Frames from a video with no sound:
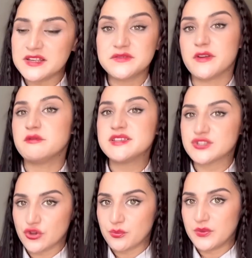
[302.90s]
very
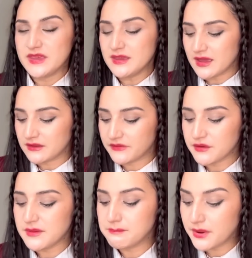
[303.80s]
soapy and
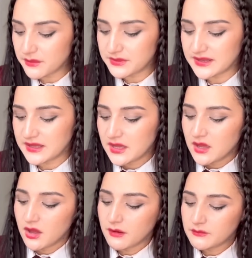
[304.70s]
very bubbly.
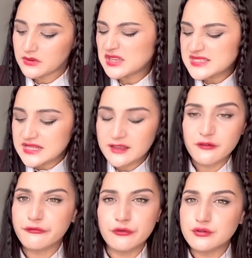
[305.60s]
It's like a
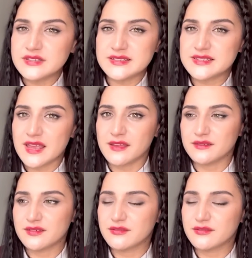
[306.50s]
fruity scent,